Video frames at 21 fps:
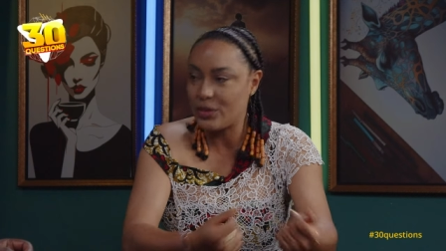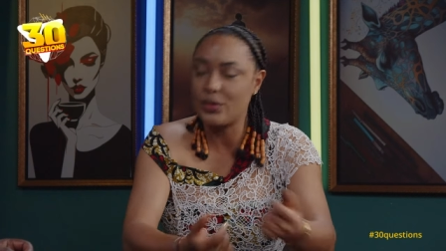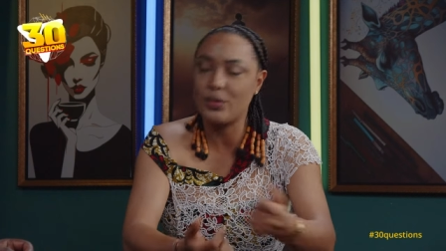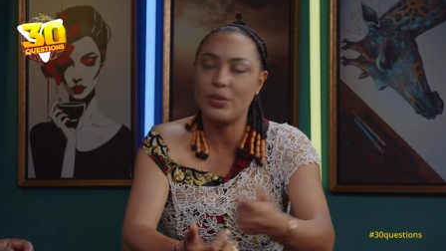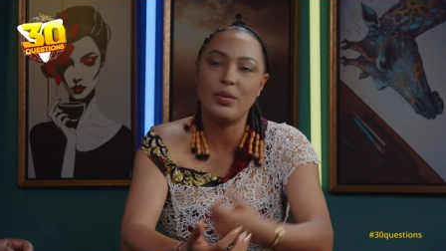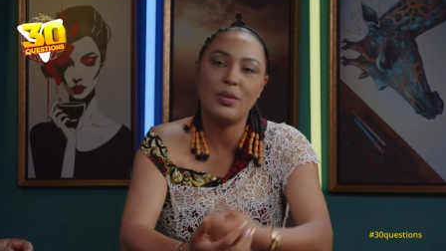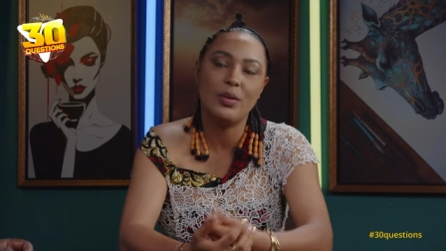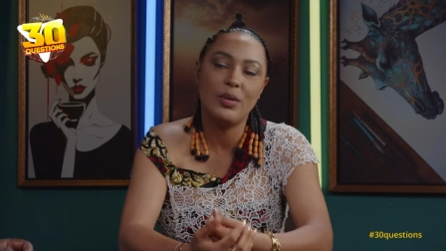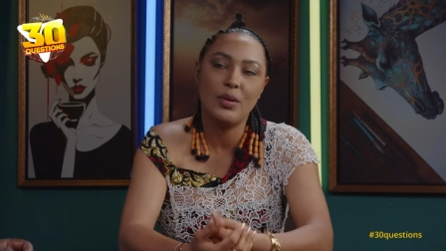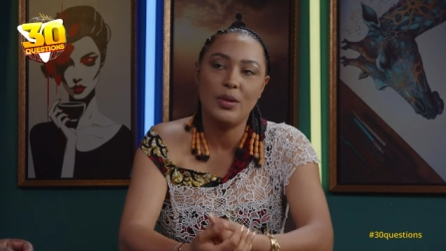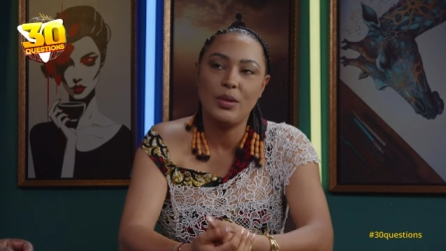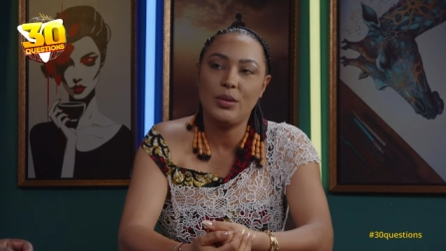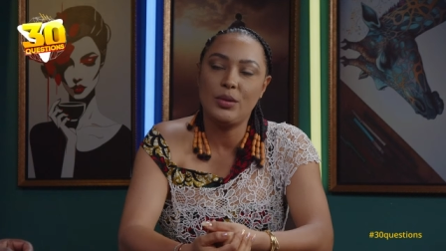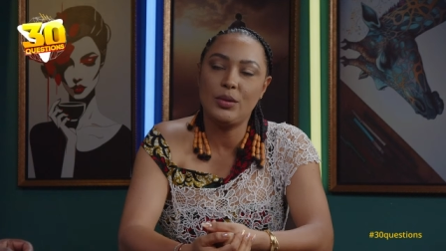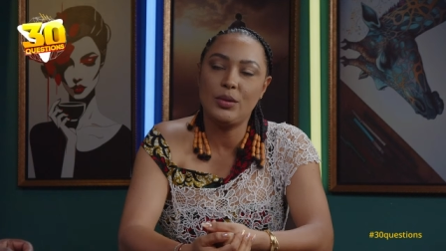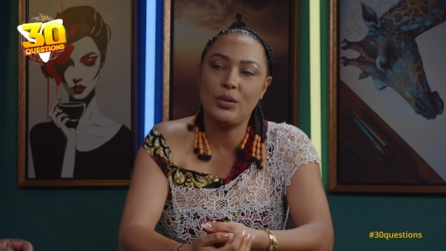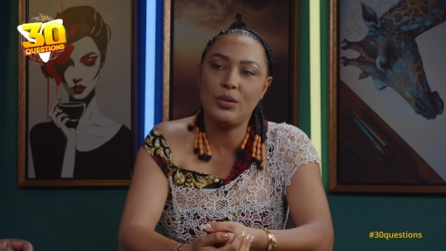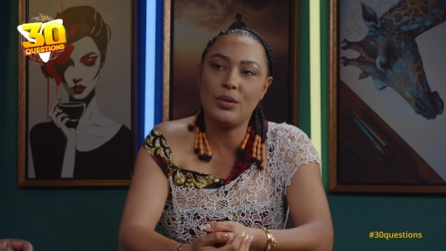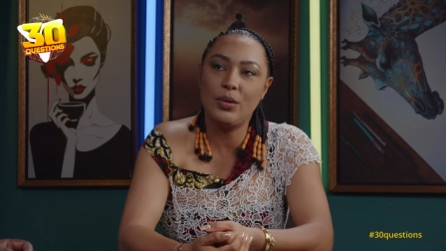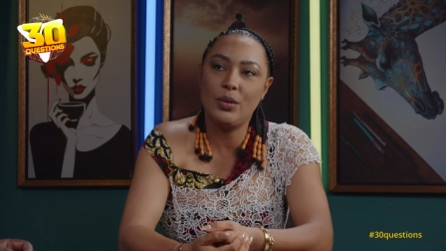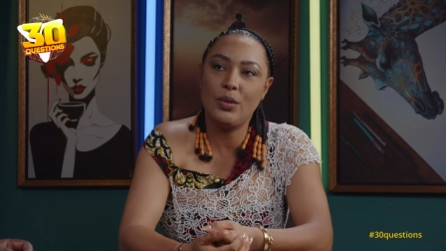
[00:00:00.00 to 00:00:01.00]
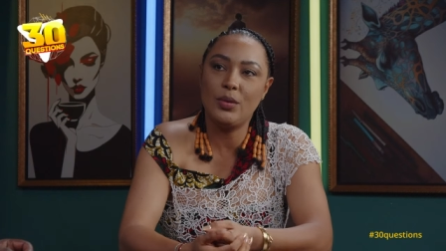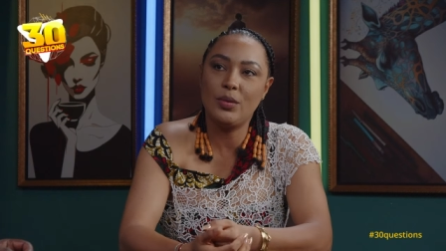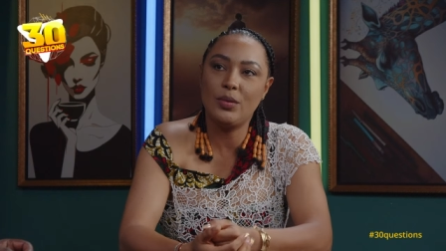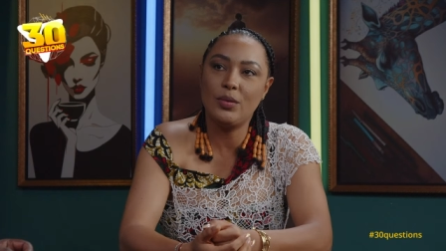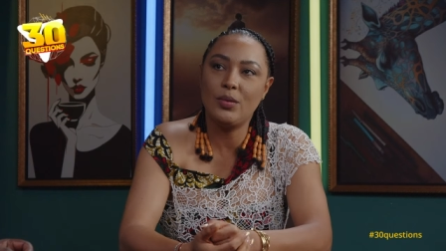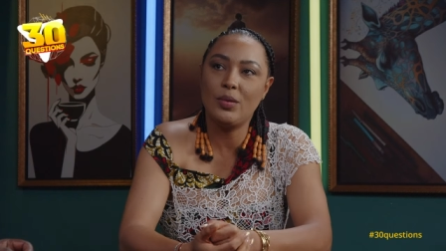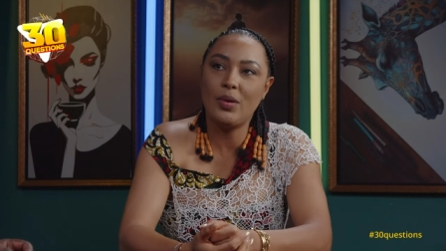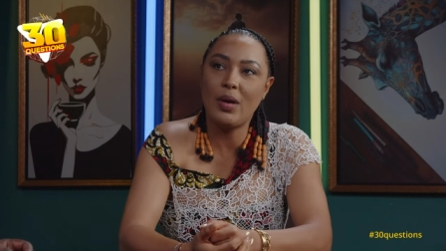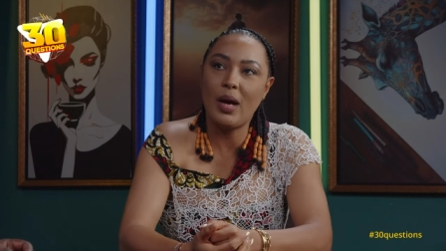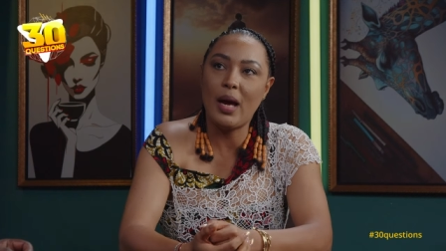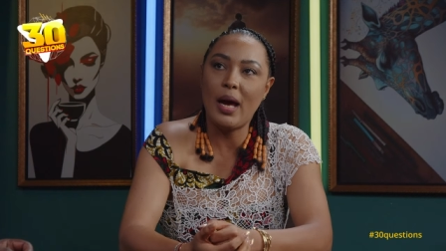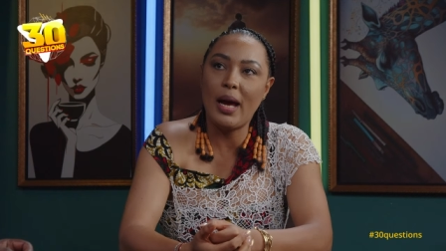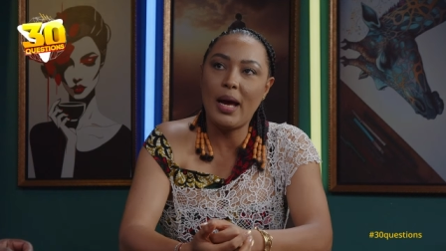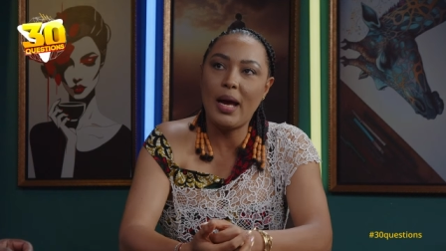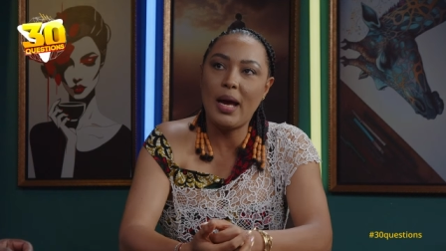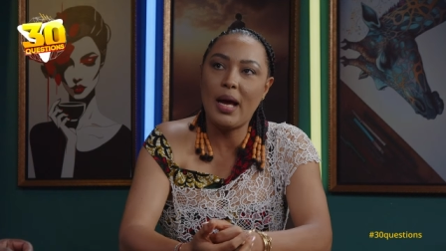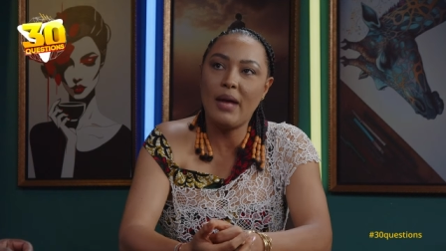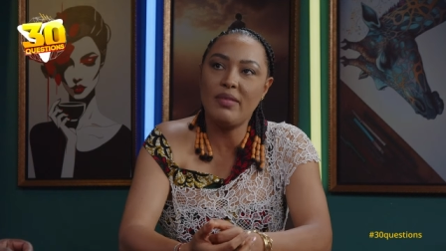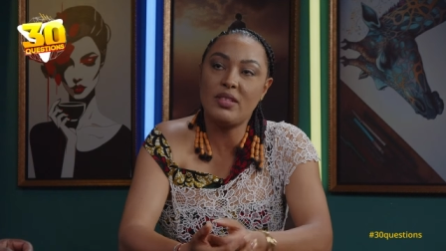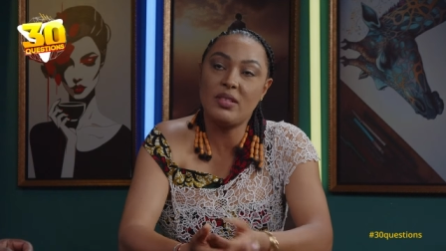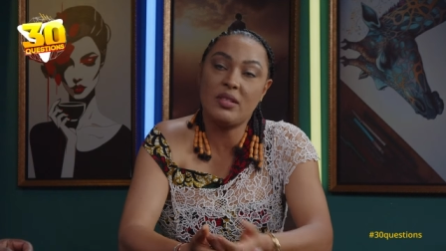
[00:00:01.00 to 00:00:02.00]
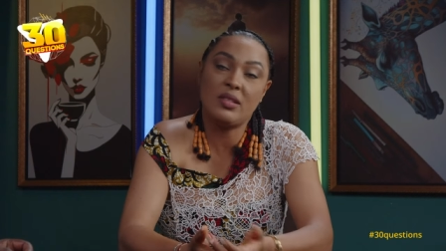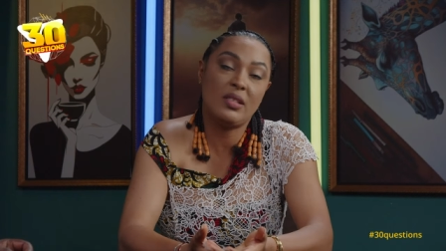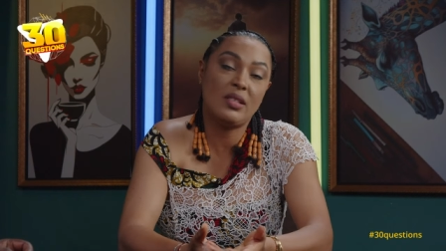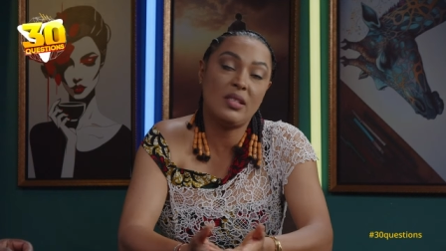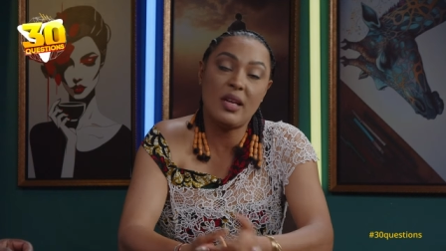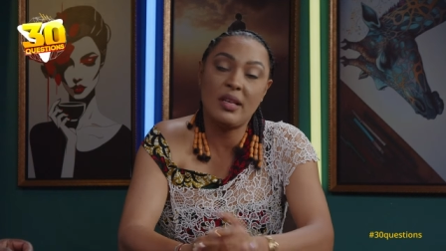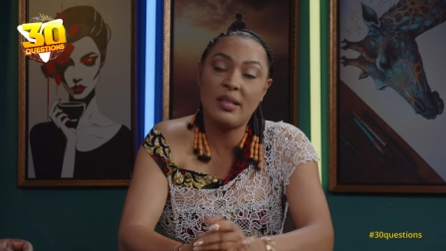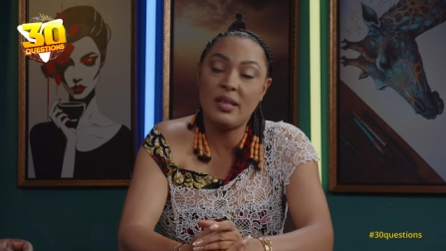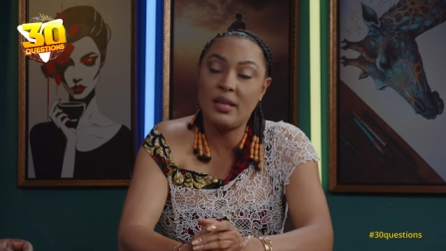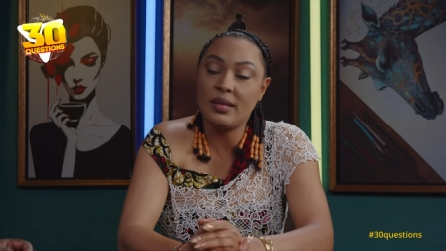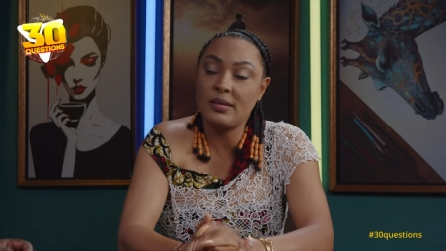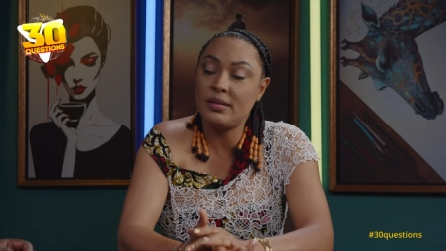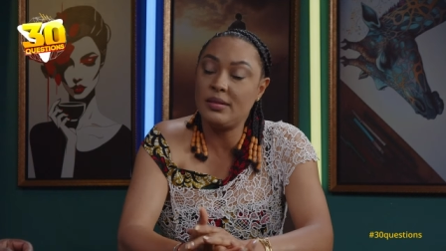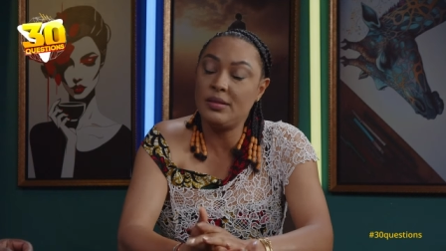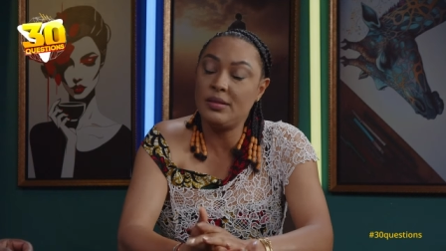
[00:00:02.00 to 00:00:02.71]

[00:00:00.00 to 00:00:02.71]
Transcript: No? So I have to understand that